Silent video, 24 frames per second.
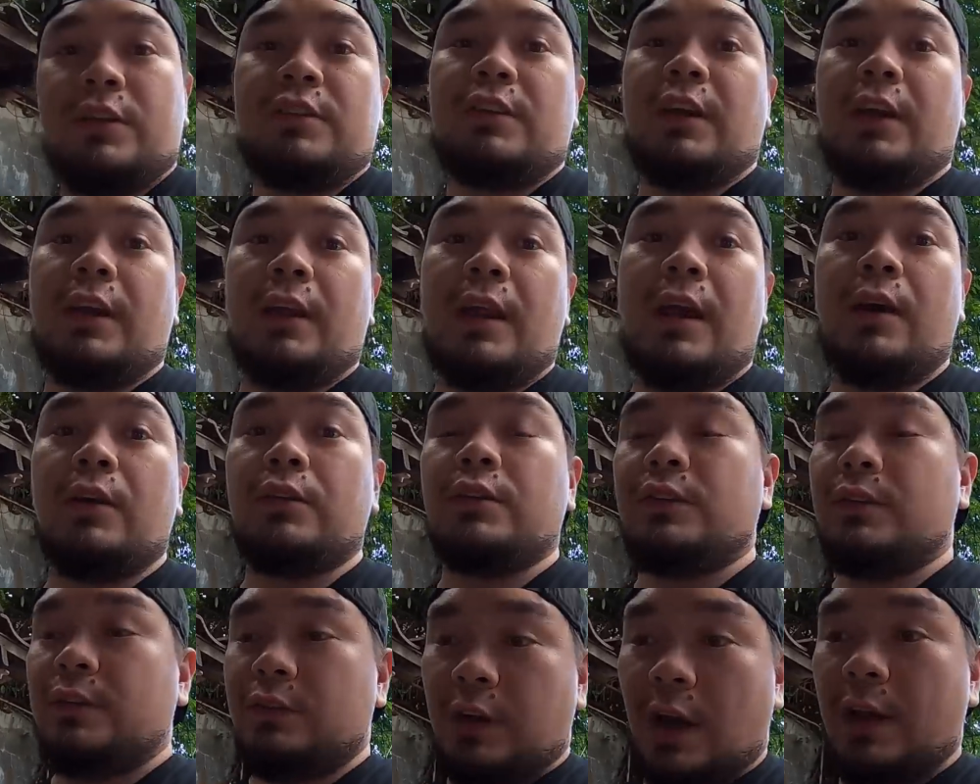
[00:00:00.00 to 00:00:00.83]
wanna check it
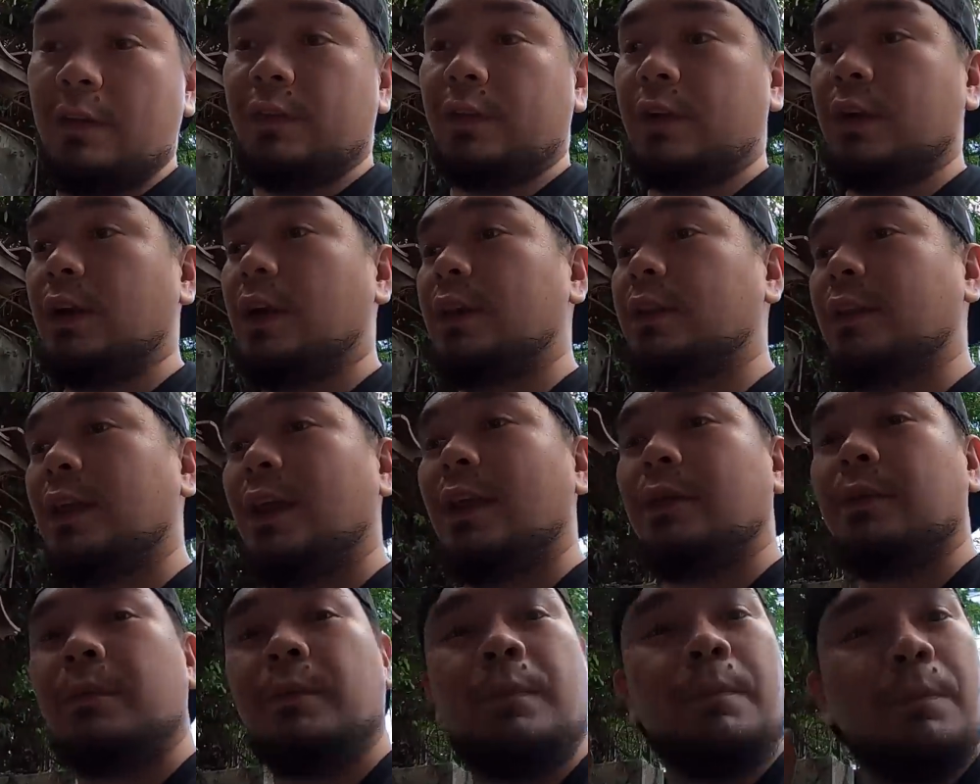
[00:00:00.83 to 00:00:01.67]
out, Driver. And
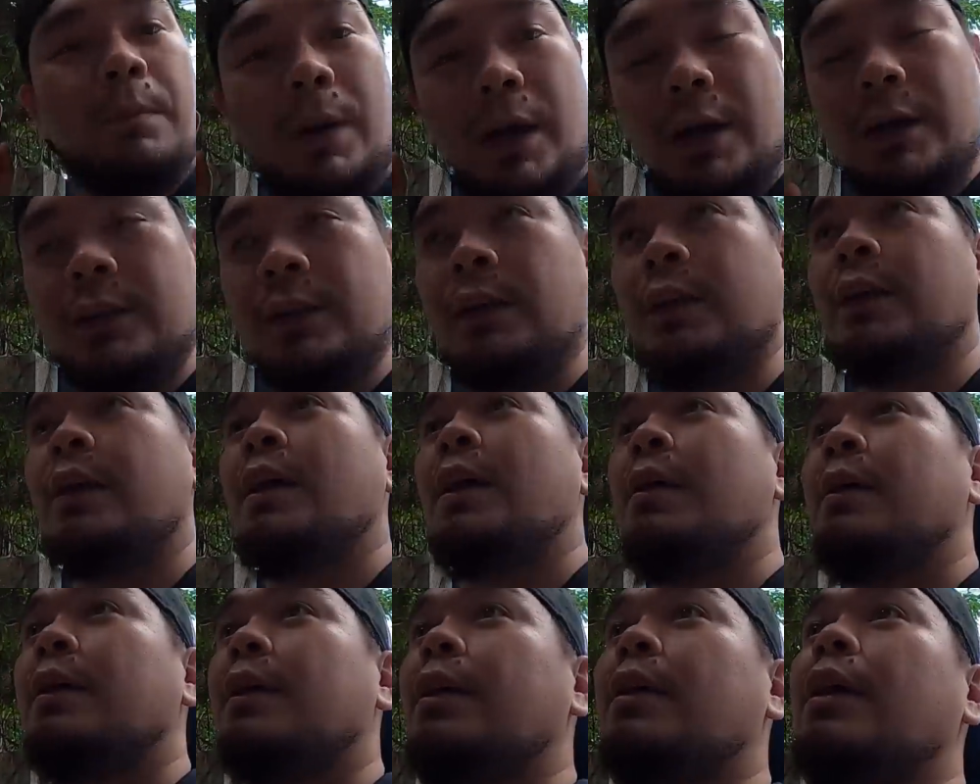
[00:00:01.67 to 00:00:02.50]
then, but
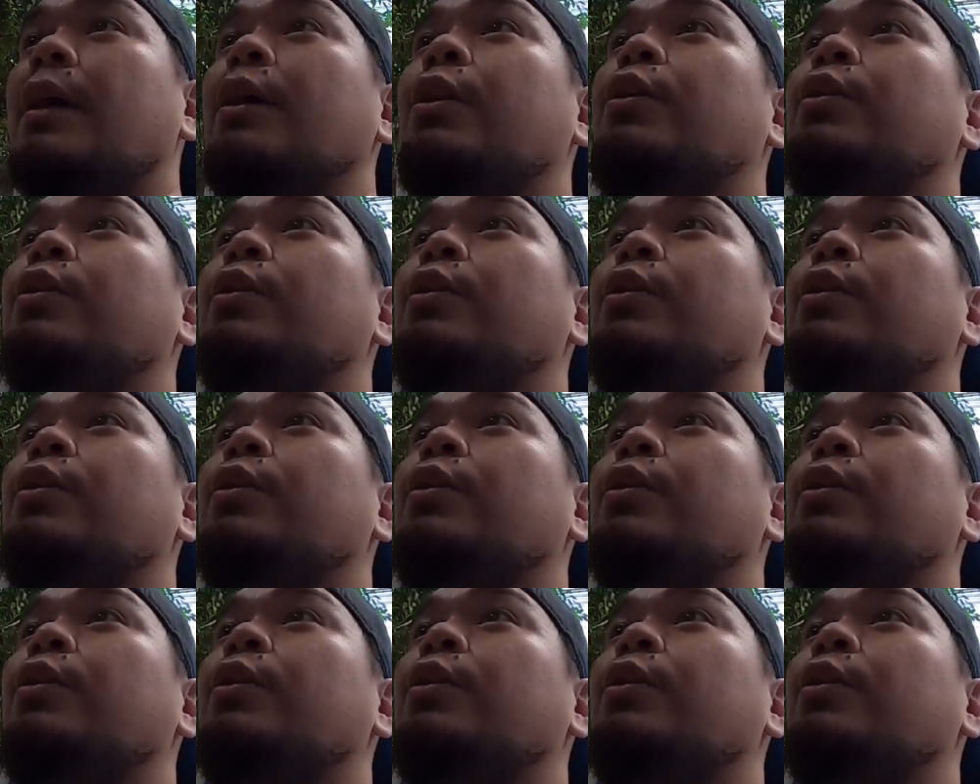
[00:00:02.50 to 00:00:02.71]
yun